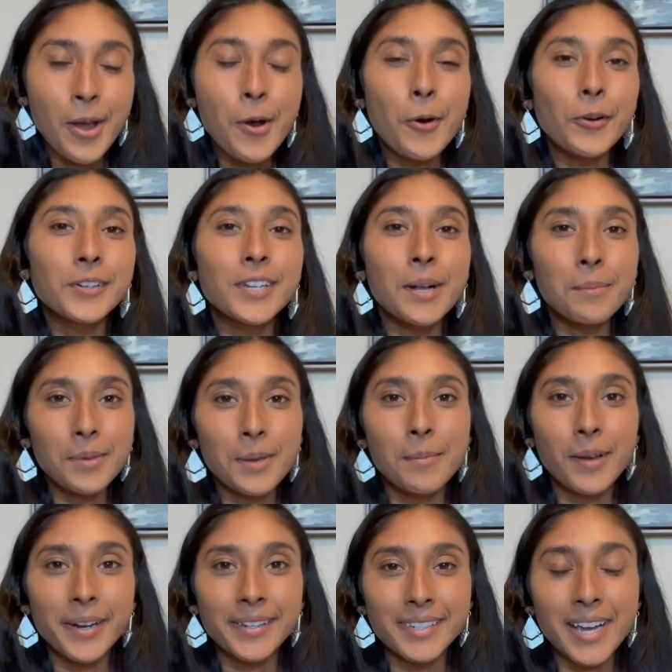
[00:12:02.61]
Or tell me
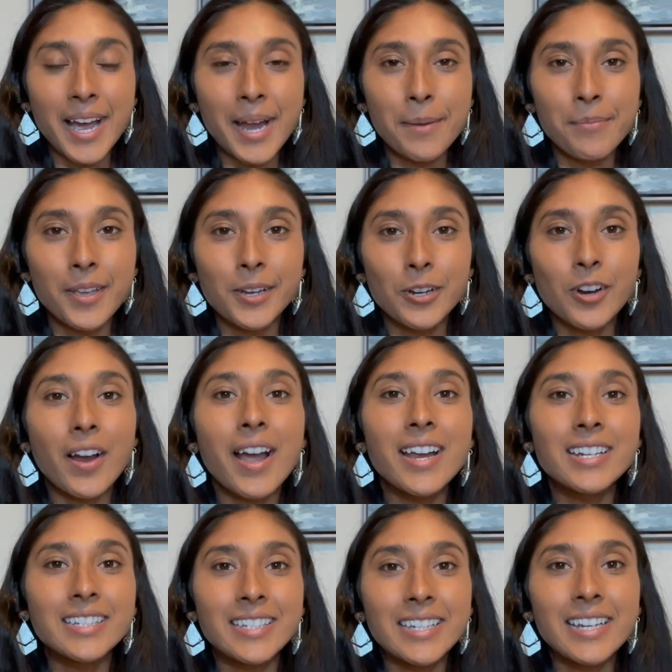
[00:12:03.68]
about a time that your
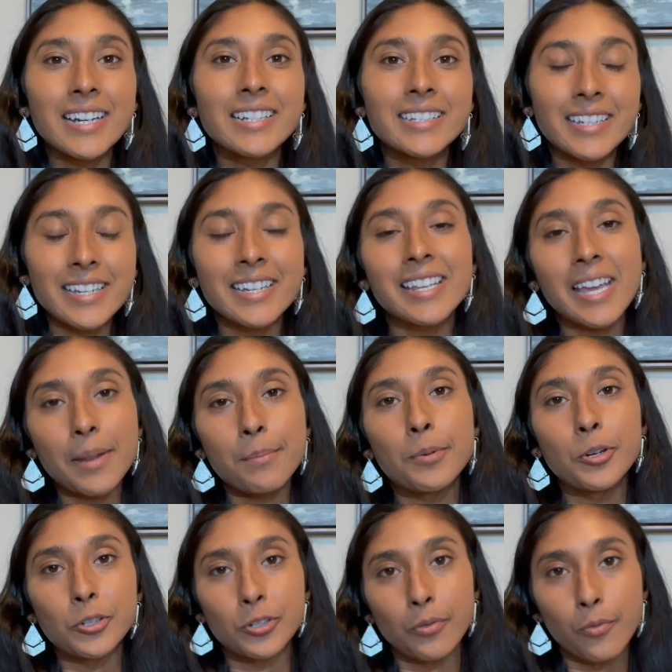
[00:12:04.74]
idea didn't get
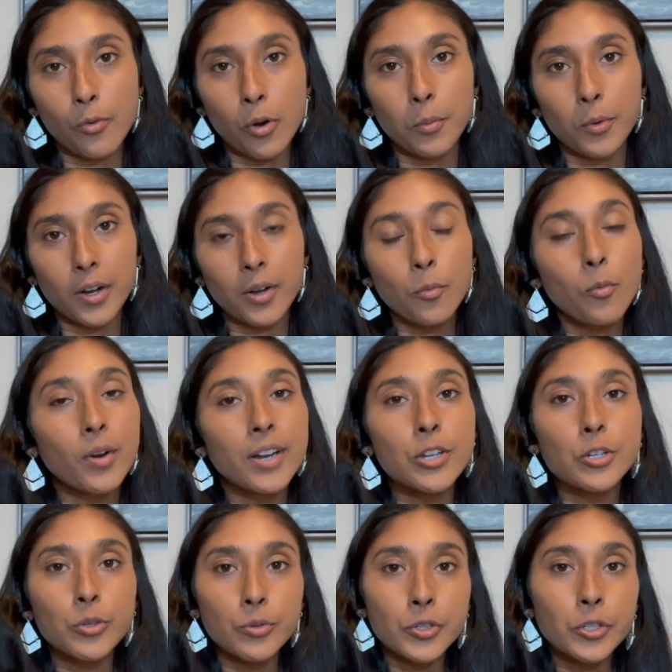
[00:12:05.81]
pushed forward. What did
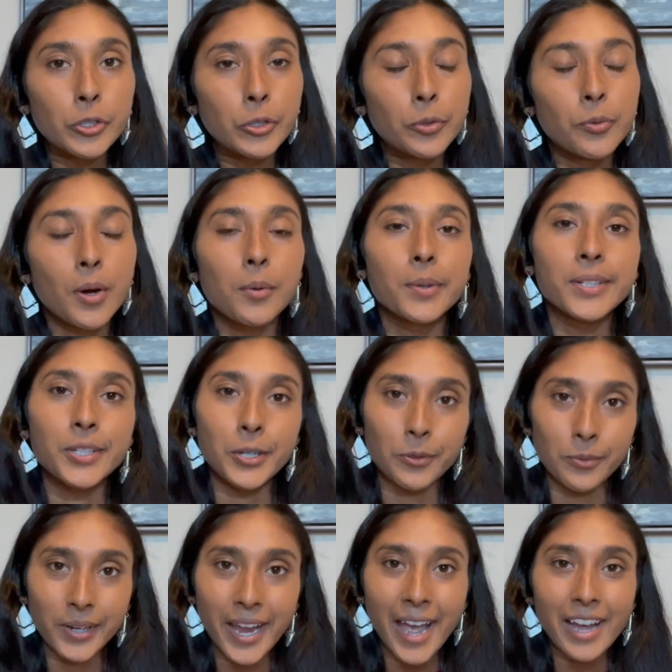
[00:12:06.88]
you do? What was your
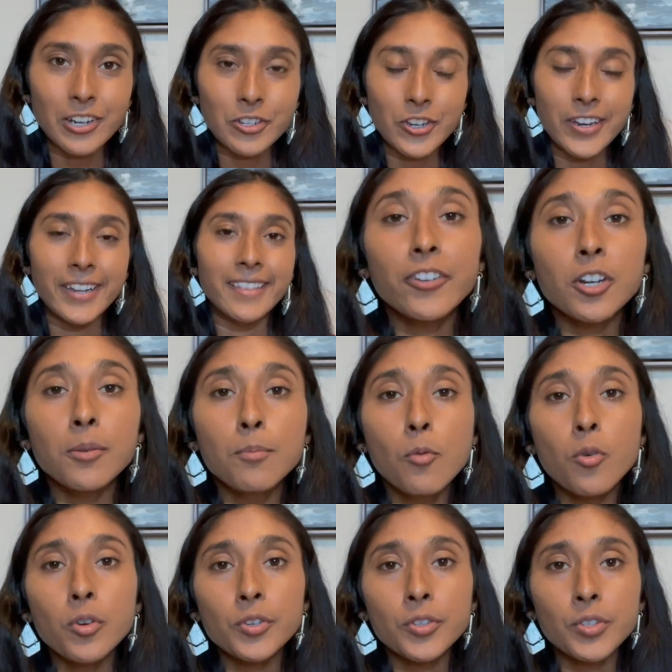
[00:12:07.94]
reaction? If you're
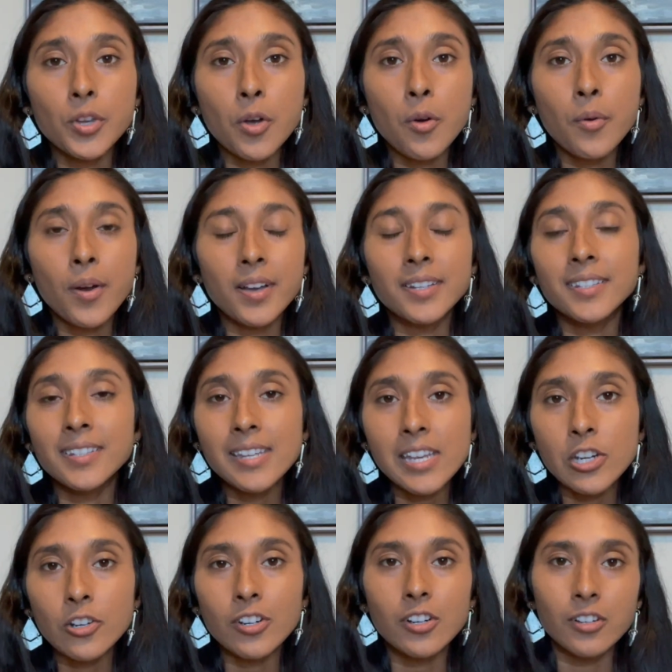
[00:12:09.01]
more so a
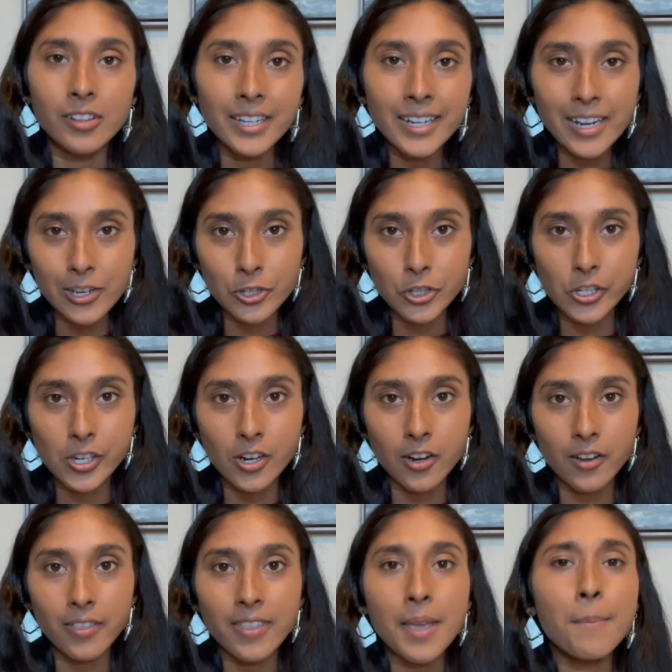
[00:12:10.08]
senior or lead
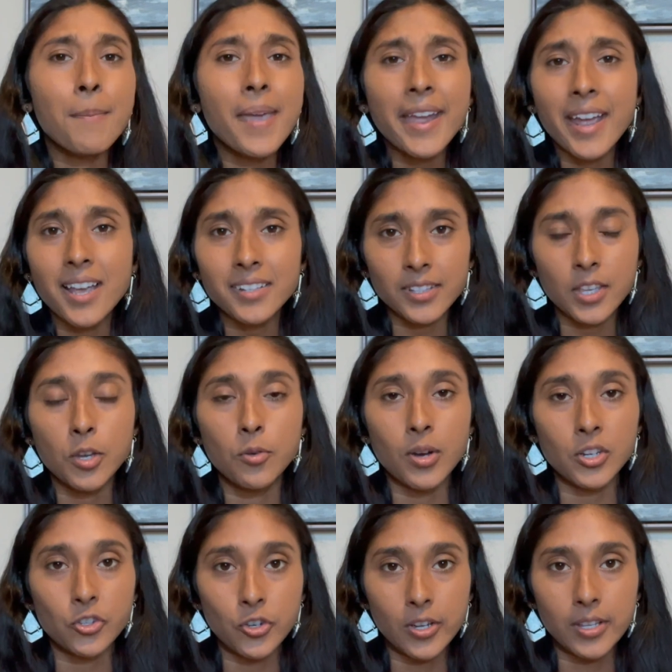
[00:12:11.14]
engineer, they may ask you
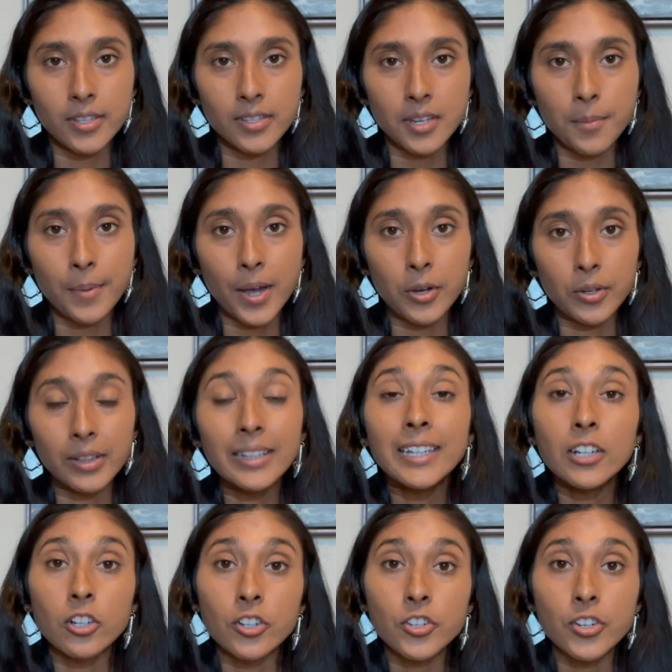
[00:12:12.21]
questions about
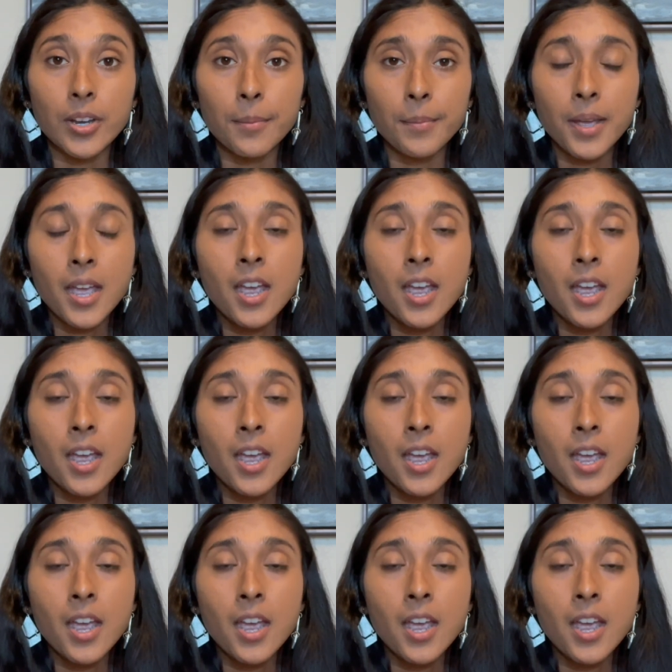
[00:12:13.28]
leadership.